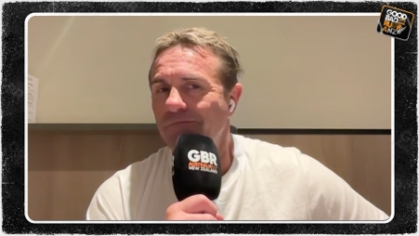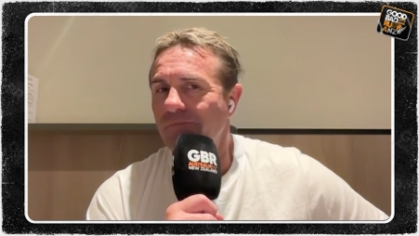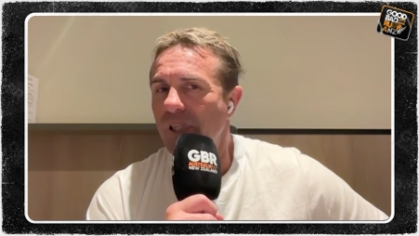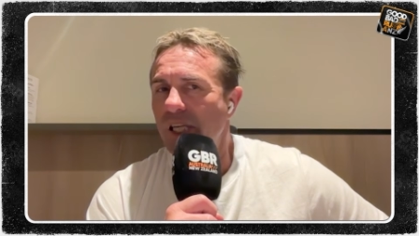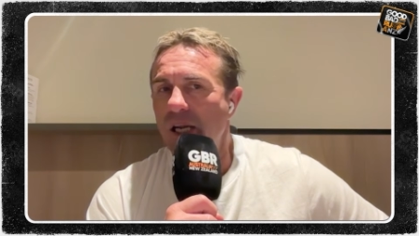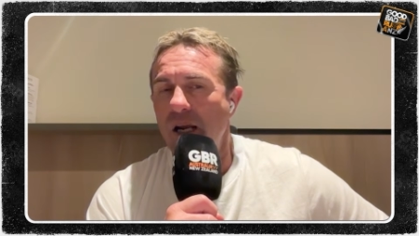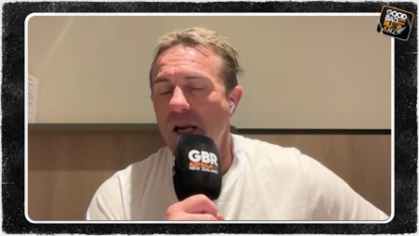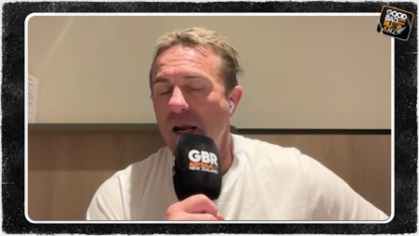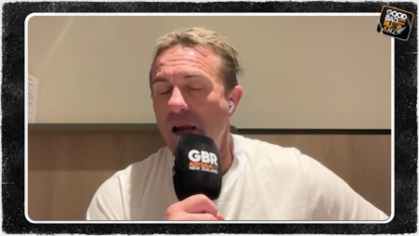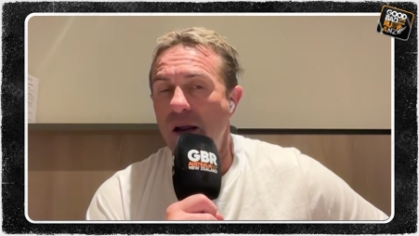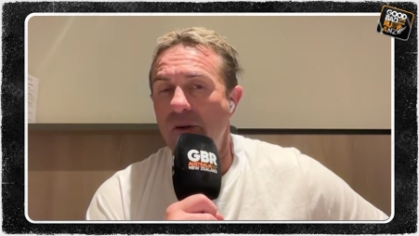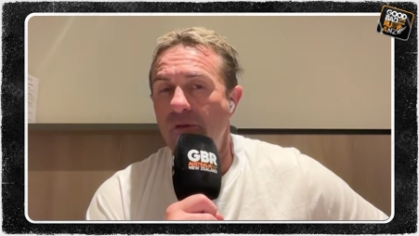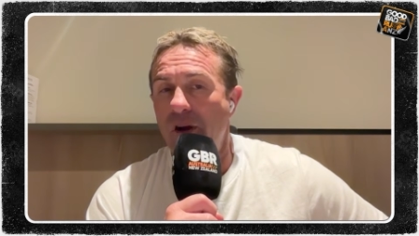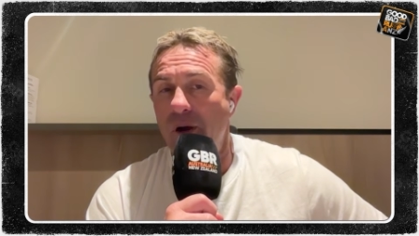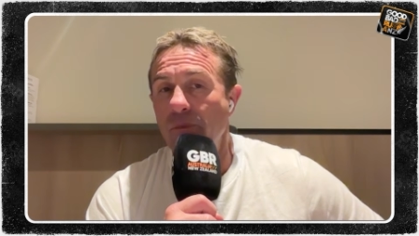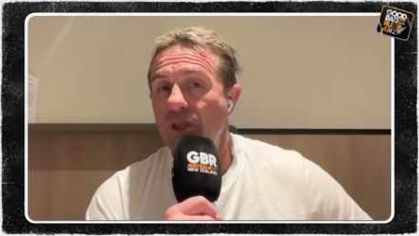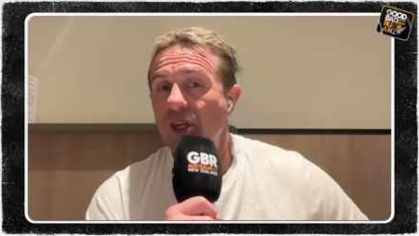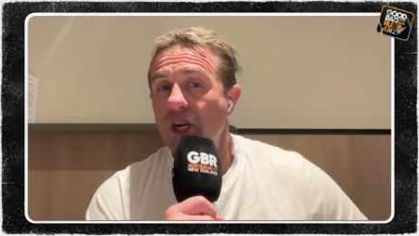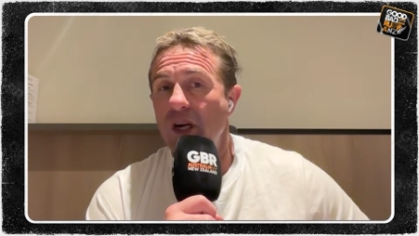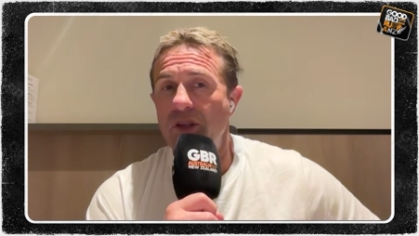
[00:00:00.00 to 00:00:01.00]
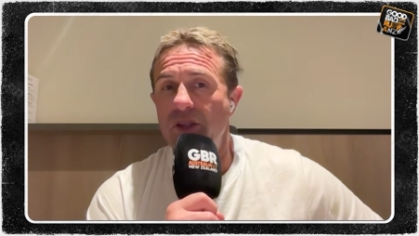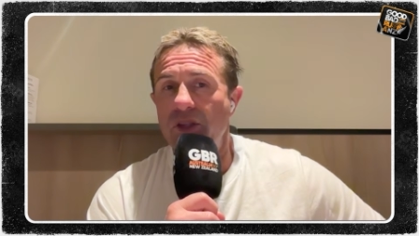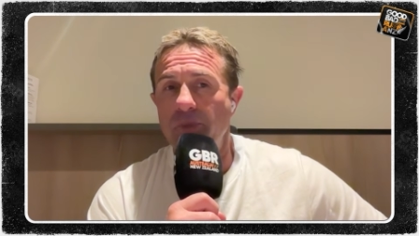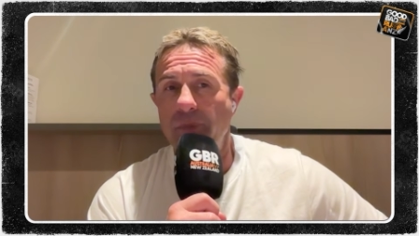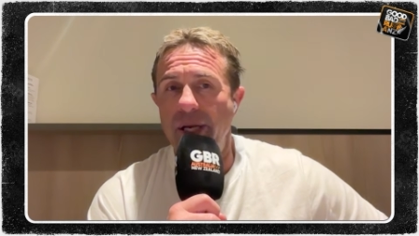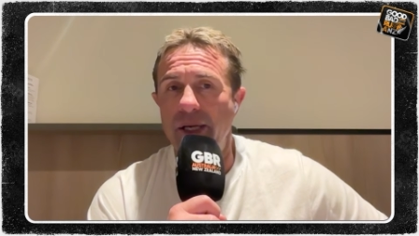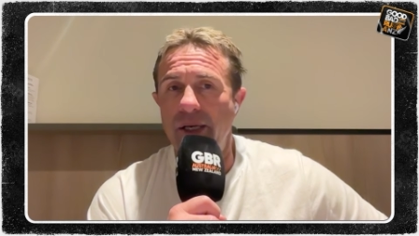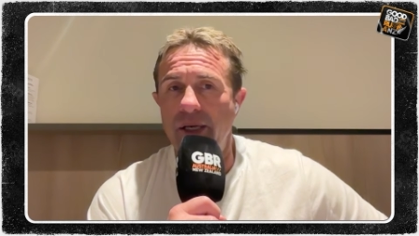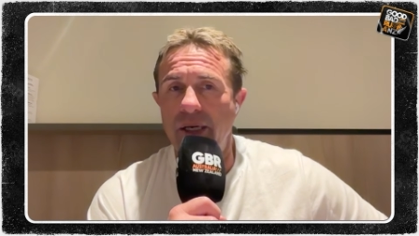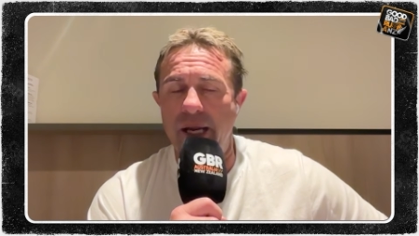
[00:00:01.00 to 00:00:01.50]
if I'm Joe
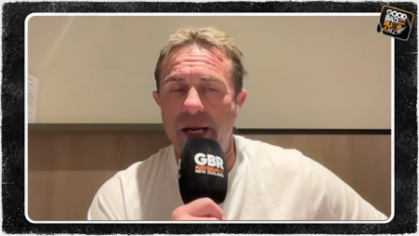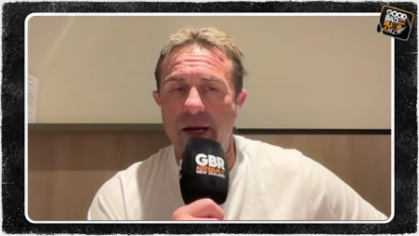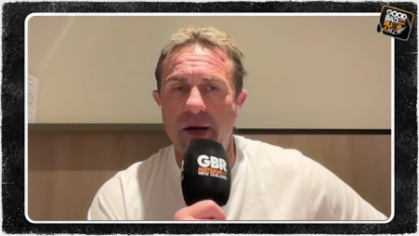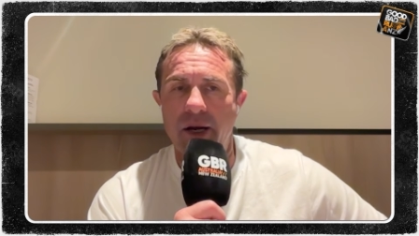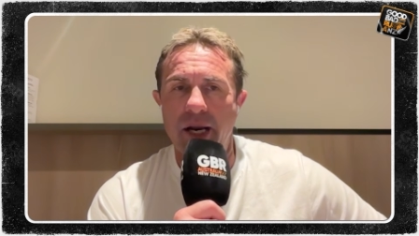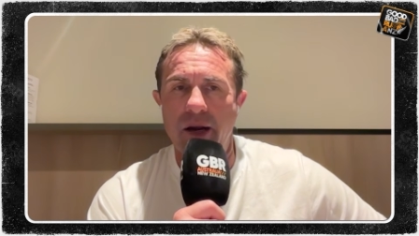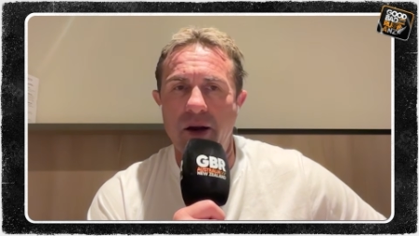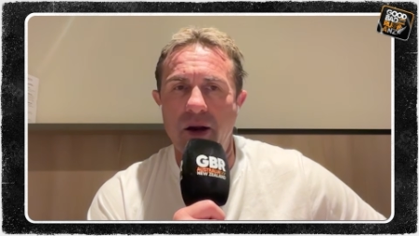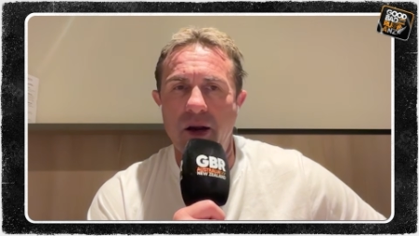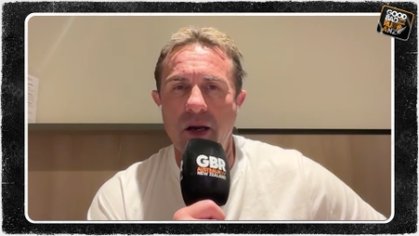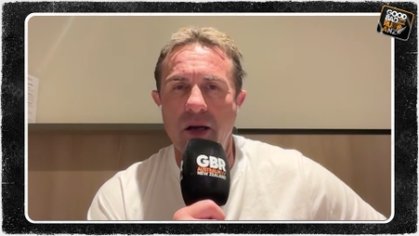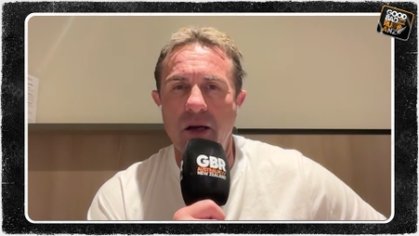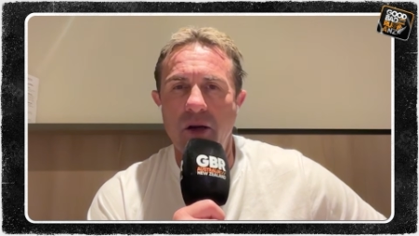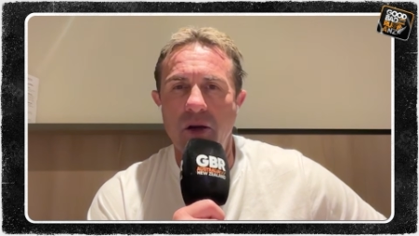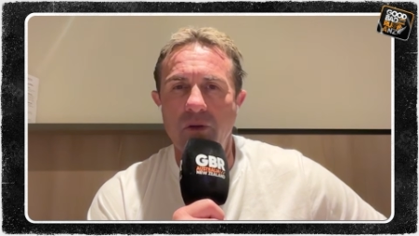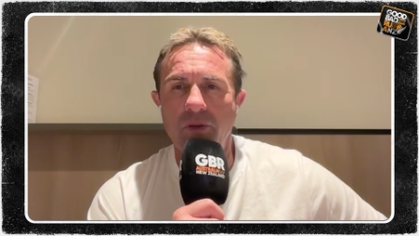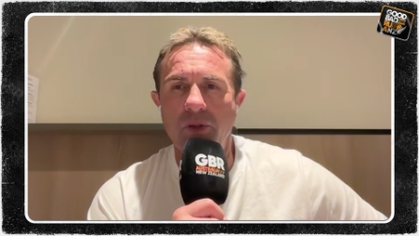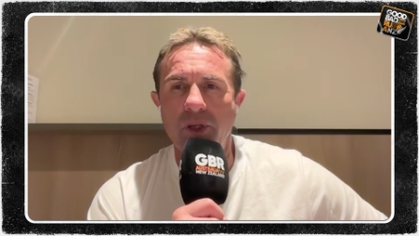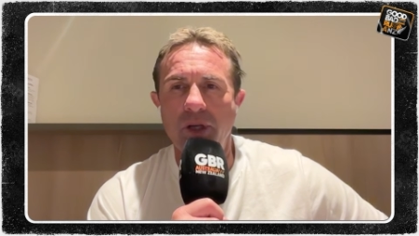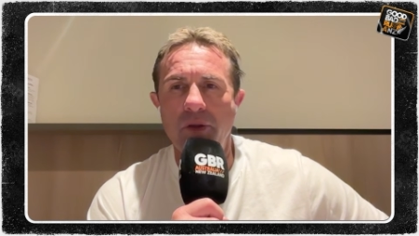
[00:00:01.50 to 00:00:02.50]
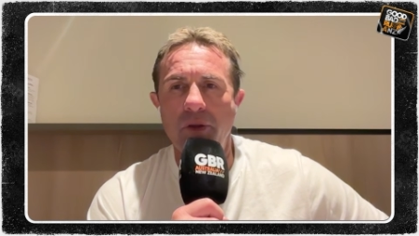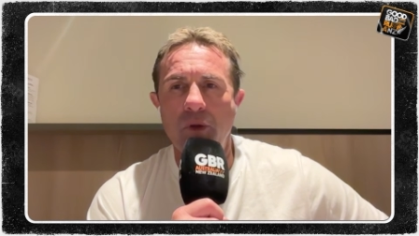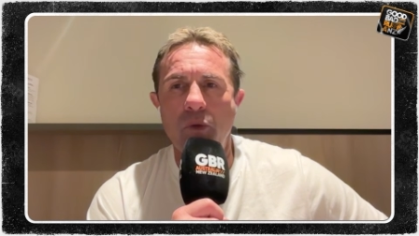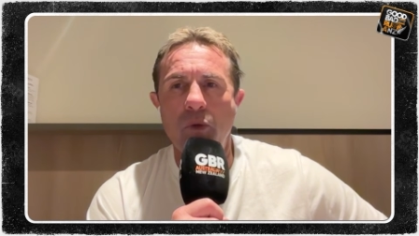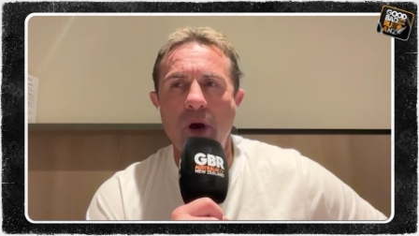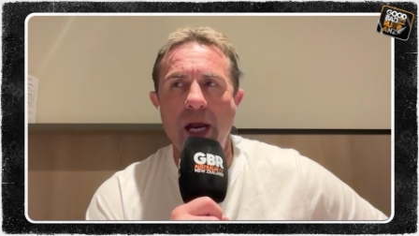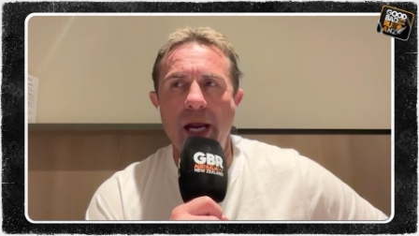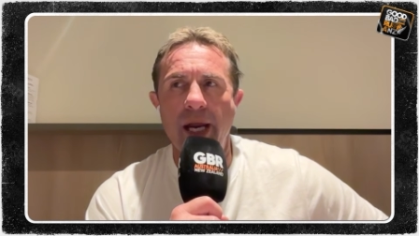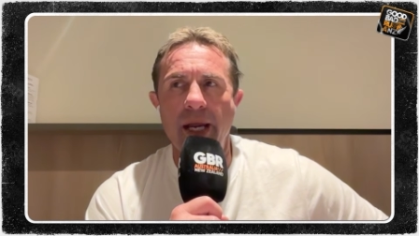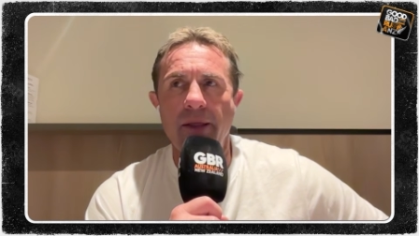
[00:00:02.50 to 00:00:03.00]
Schmidt and I looked at the
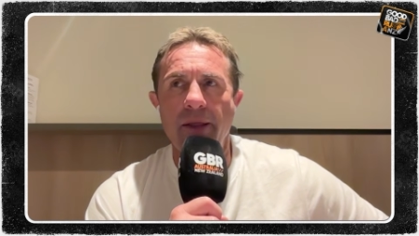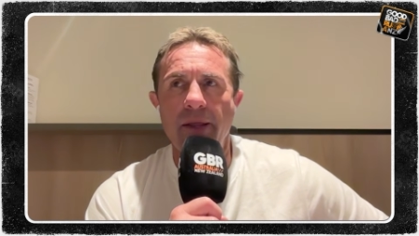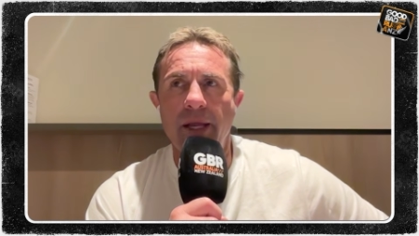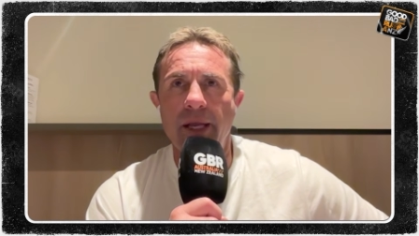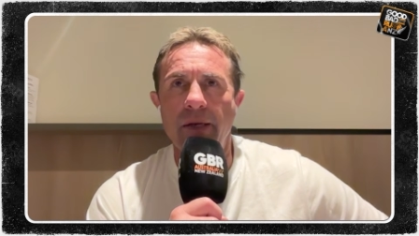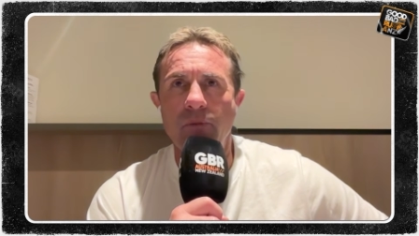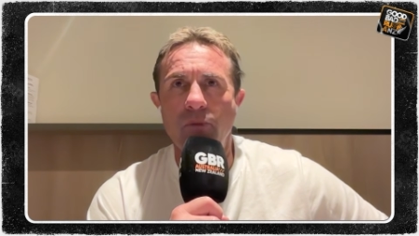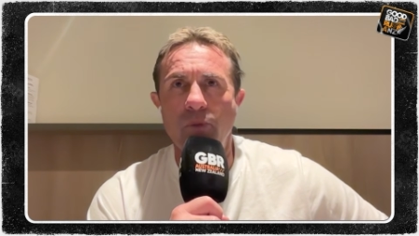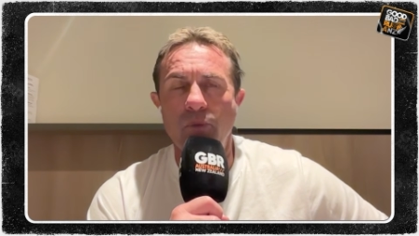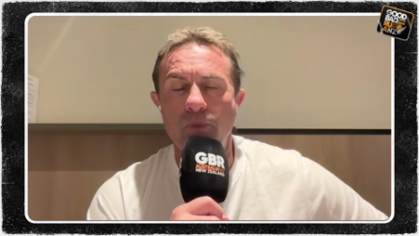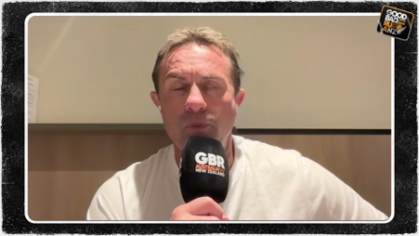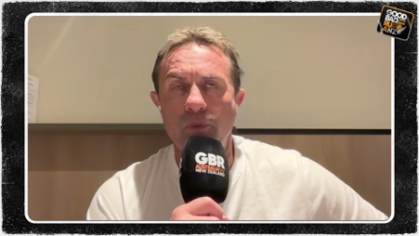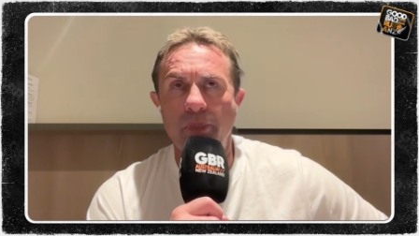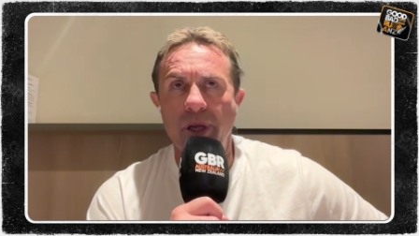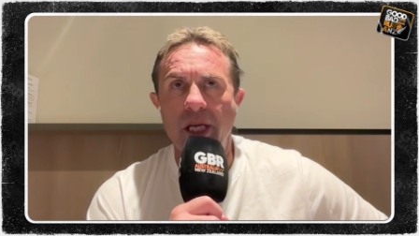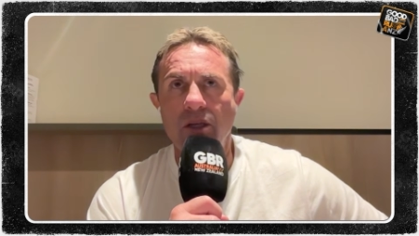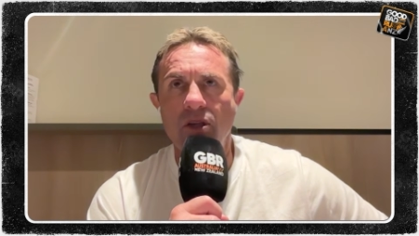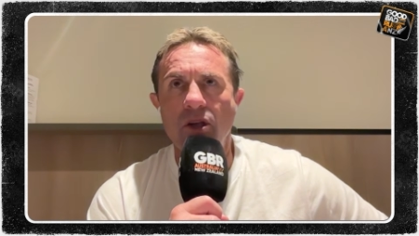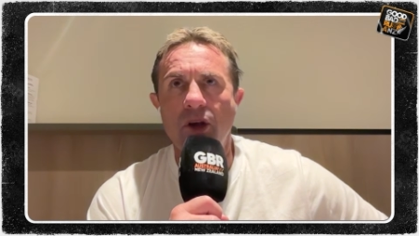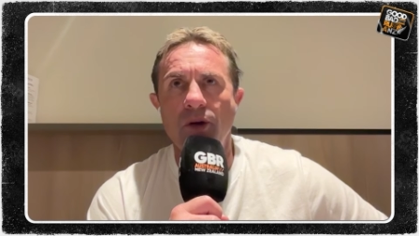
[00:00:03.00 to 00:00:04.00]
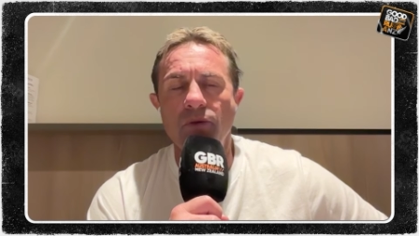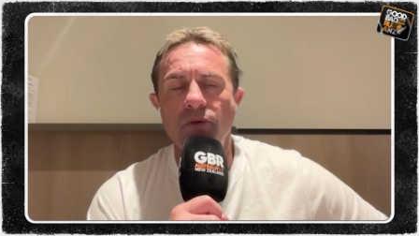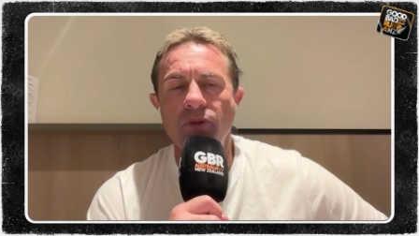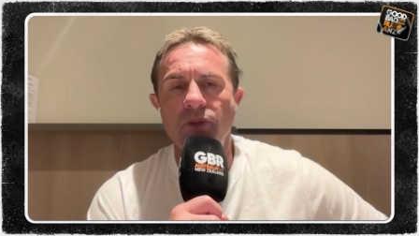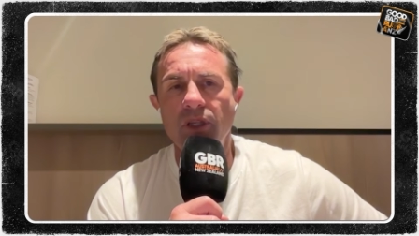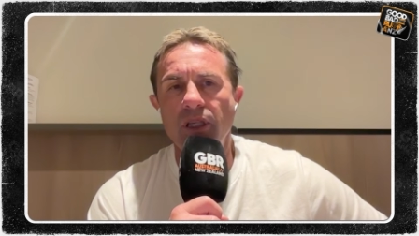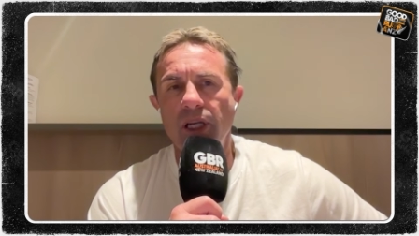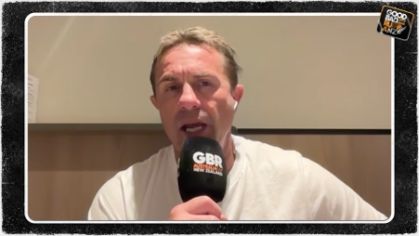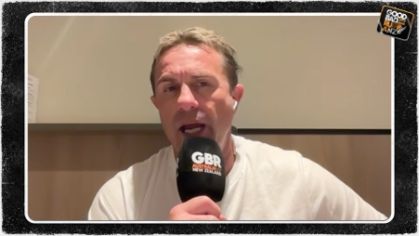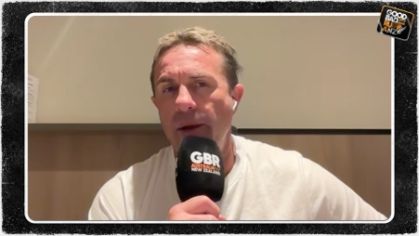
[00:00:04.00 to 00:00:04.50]
way that Ben
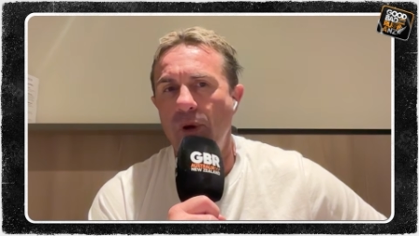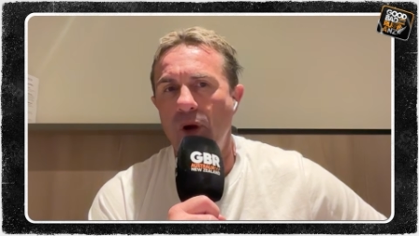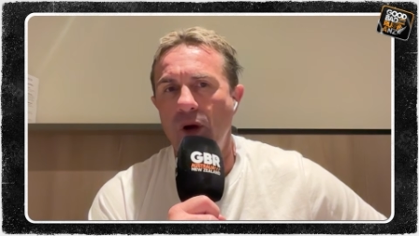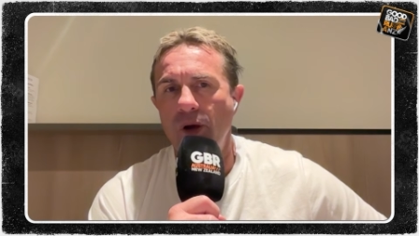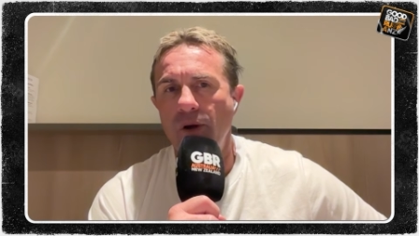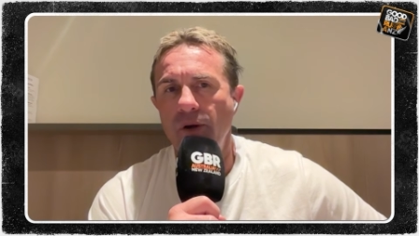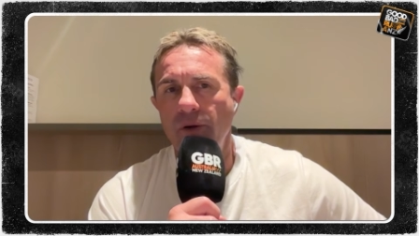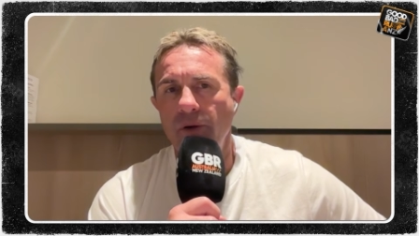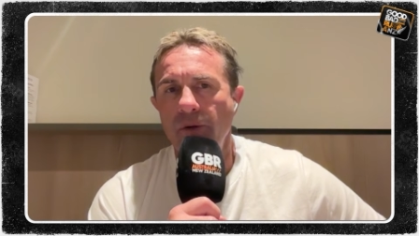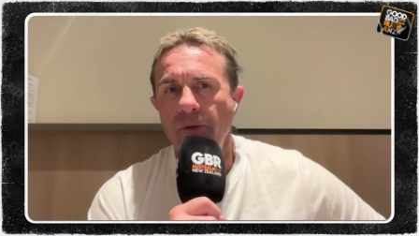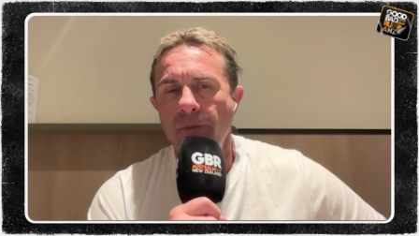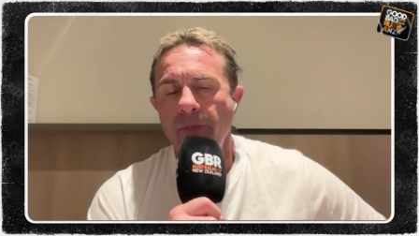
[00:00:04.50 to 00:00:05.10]
Donaldson came on